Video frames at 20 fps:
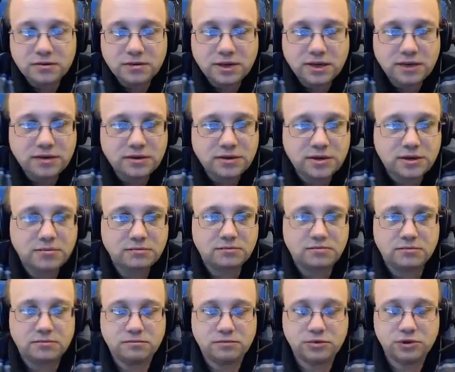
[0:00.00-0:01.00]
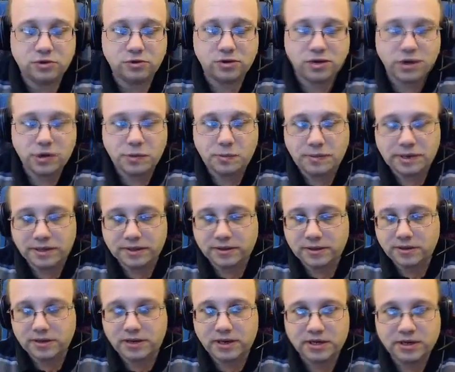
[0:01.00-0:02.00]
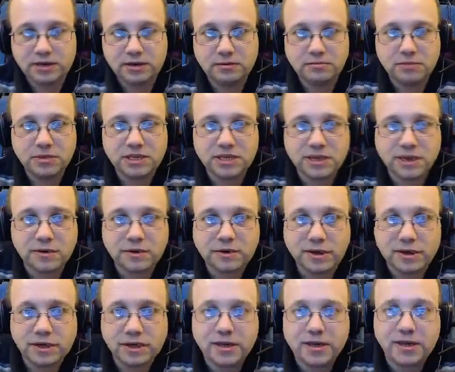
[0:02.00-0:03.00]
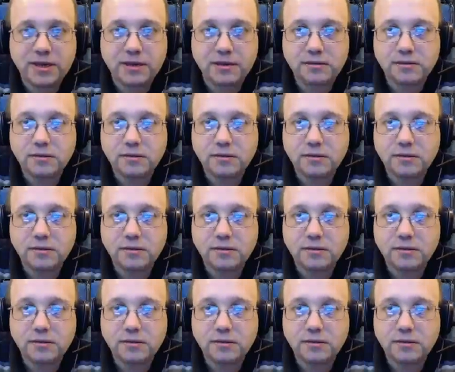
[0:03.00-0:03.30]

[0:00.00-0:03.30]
and I'm sort of hoping that I didn't miscalculate here,